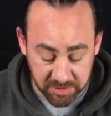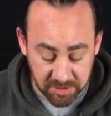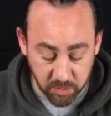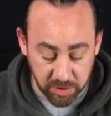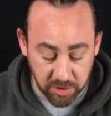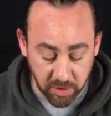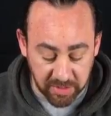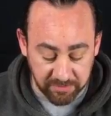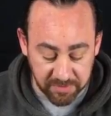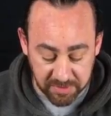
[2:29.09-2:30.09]
This is what you've got to
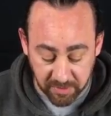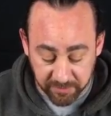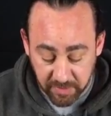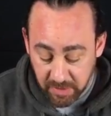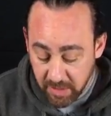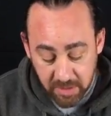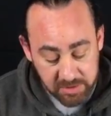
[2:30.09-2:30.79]
give yourself.